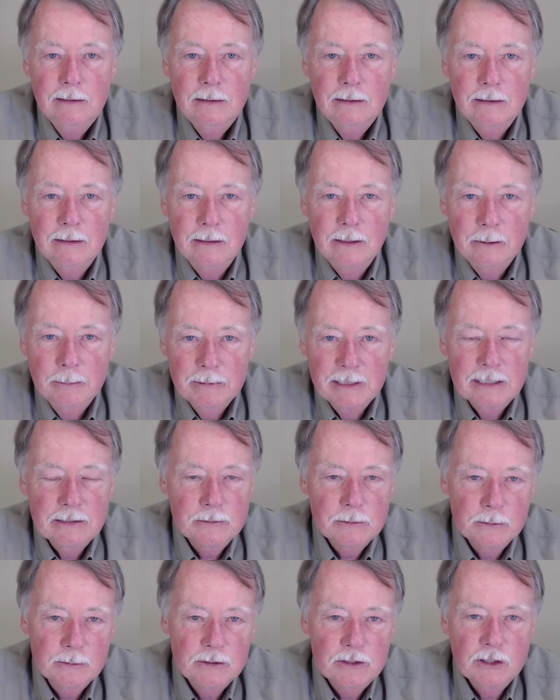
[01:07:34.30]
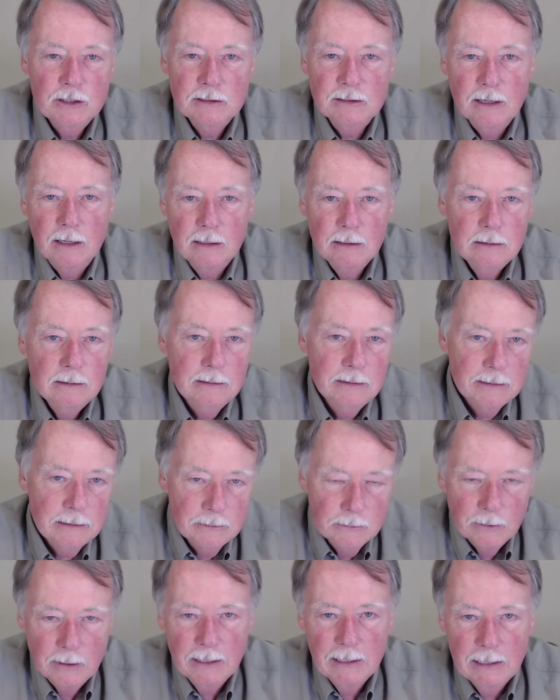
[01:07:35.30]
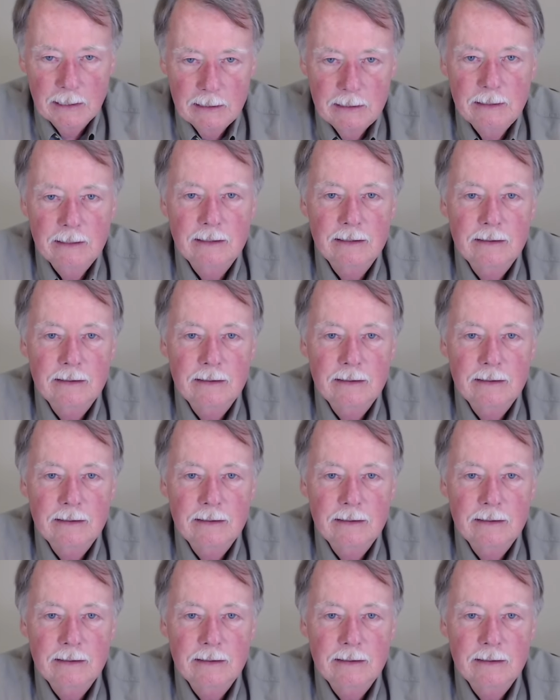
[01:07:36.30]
you know, because it was just ugly gray.